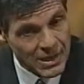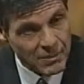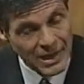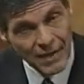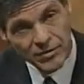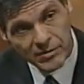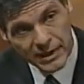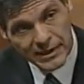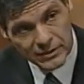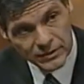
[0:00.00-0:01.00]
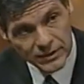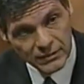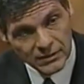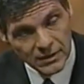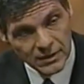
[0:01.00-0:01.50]
But after age
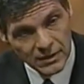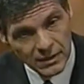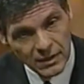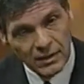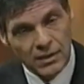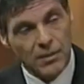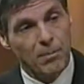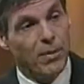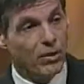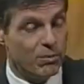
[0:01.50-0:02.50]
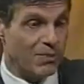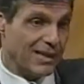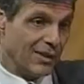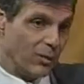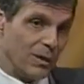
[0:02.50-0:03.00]
50, both men
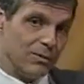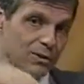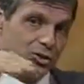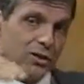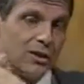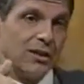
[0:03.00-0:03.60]
and women should